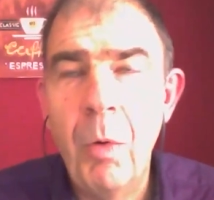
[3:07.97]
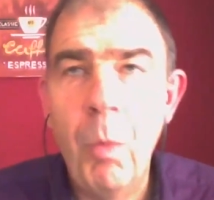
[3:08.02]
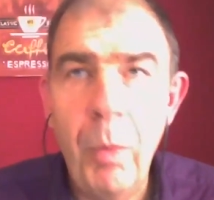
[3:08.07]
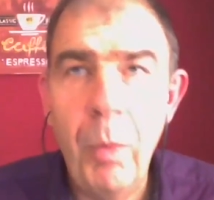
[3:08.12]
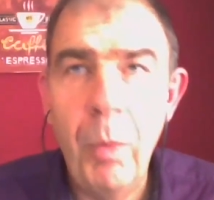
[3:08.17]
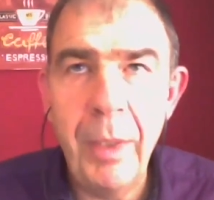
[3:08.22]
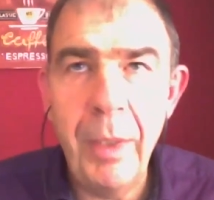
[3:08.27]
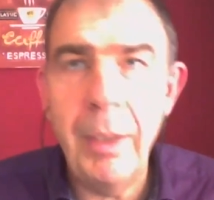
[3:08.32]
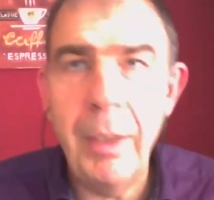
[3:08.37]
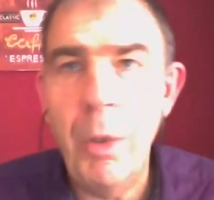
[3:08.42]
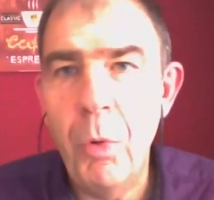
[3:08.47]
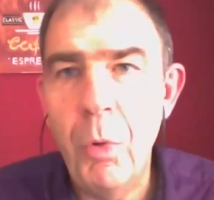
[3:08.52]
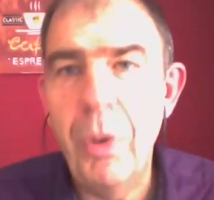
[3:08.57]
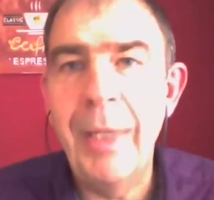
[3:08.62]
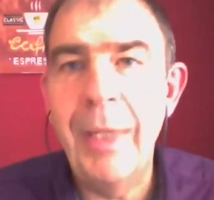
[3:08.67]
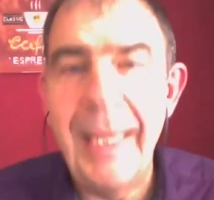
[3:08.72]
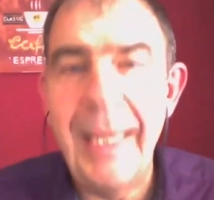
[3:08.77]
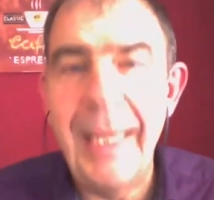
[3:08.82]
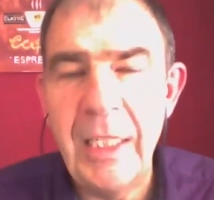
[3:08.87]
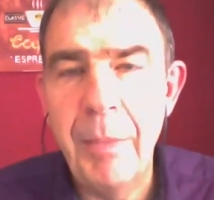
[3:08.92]
with
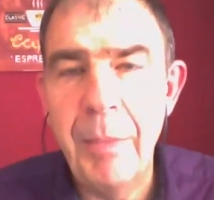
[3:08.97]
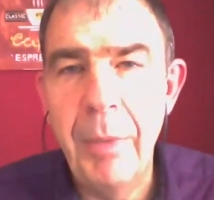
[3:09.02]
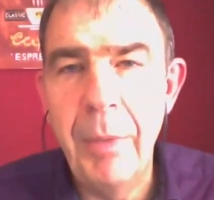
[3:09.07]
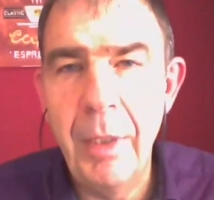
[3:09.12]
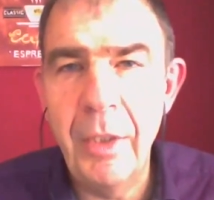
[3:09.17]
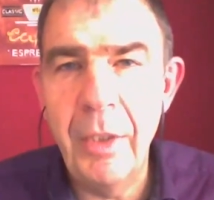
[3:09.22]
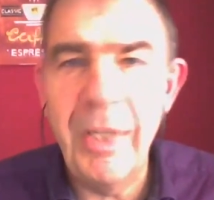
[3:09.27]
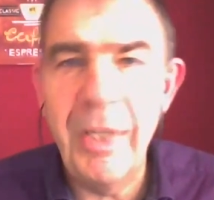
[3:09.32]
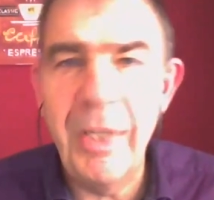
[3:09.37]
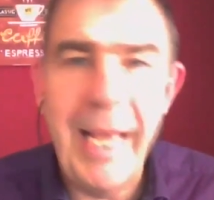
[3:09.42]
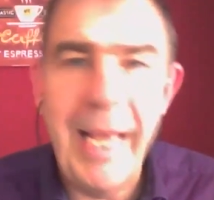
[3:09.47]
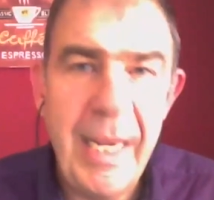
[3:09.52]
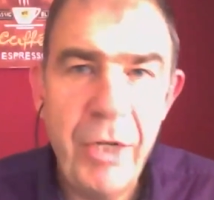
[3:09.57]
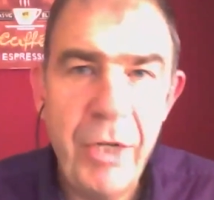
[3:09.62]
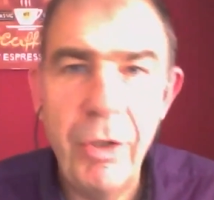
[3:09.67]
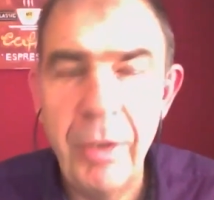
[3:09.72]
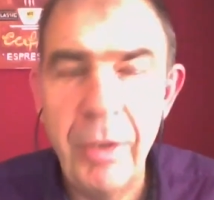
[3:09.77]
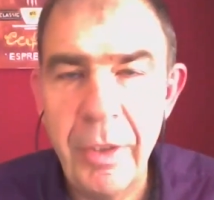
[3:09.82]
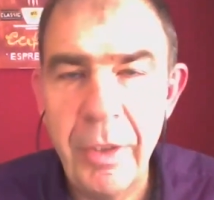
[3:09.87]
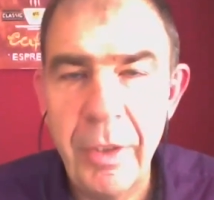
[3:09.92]
local experts,
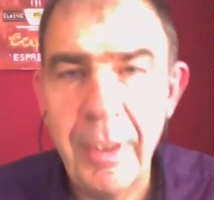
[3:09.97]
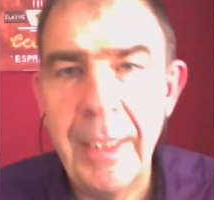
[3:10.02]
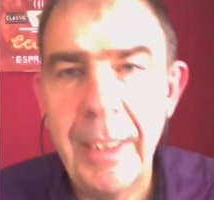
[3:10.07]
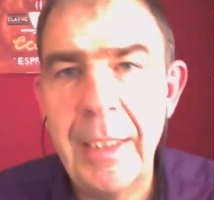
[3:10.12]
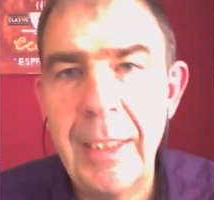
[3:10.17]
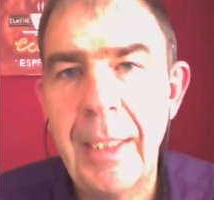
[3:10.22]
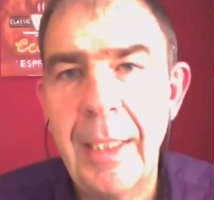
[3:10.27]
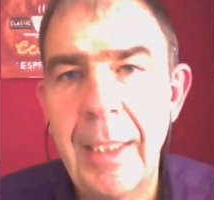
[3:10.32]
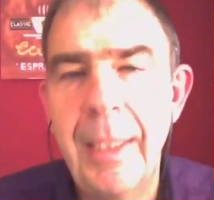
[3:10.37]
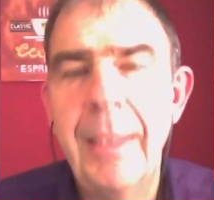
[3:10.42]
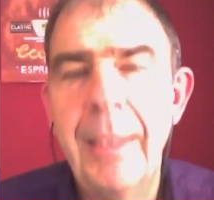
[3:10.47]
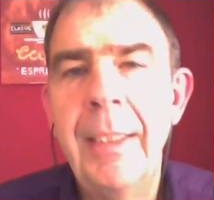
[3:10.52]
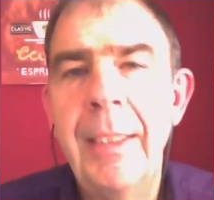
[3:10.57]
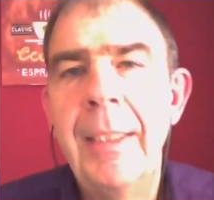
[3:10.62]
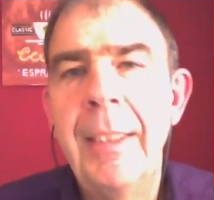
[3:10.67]
agents, things like